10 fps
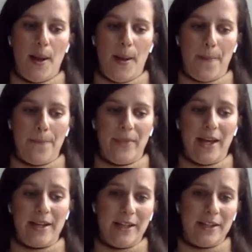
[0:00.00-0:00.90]
Um,
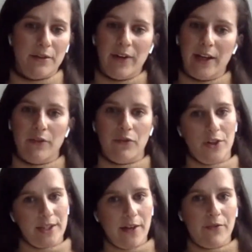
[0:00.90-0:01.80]
identifying
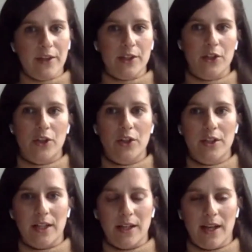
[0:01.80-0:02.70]
first-time
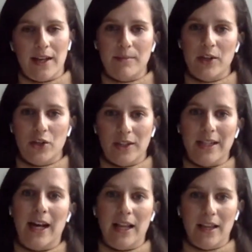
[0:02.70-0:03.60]
visitors and as
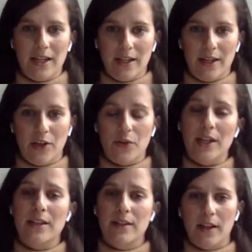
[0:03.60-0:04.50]
mentioned, highlighting
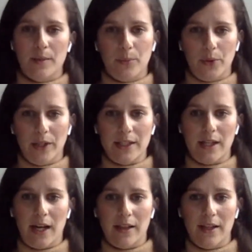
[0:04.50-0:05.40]
unique selling points,
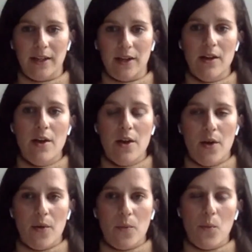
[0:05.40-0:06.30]
highlighting
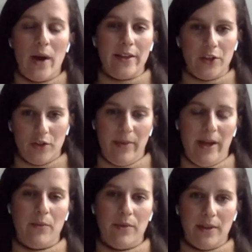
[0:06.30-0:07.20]
why they should
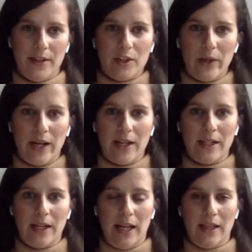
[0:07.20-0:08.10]
buy with this
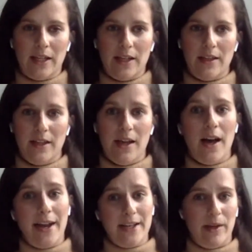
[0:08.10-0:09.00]
brand, highlighting the
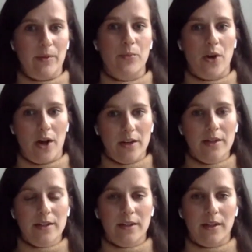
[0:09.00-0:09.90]
high demand
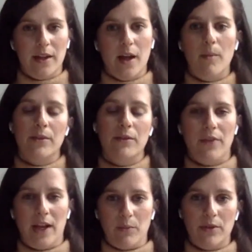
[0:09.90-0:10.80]
products can help them
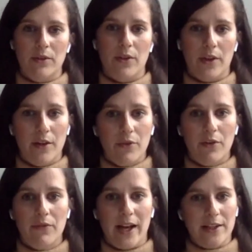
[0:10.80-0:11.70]
find what they're looking
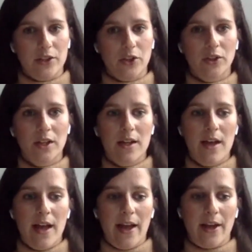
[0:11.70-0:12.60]
for faster.
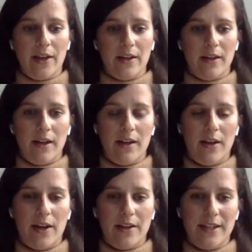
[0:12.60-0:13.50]
And
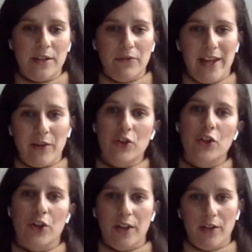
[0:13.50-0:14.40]
identifying
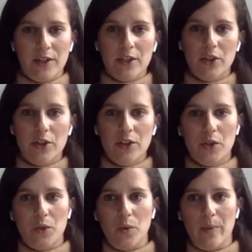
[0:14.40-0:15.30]
returning visitors
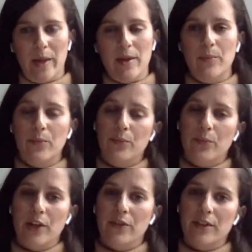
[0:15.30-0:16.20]
who maybe
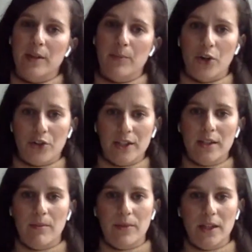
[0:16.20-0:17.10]
previously purchased
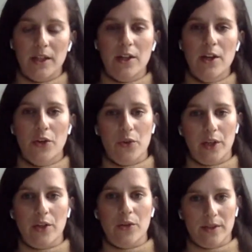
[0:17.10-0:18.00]
something, you
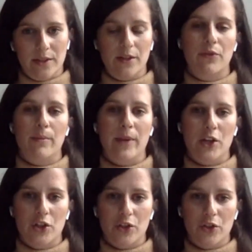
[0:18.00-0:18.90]
can use this
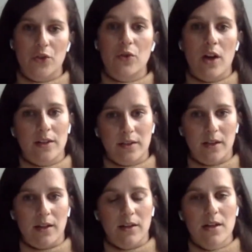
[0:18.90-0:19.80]
information to cross
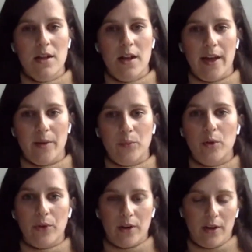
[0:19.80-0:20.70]
sell and
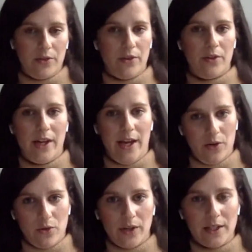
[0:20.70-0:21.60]
promote other
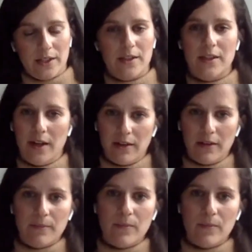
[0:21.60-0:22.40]
categories instead.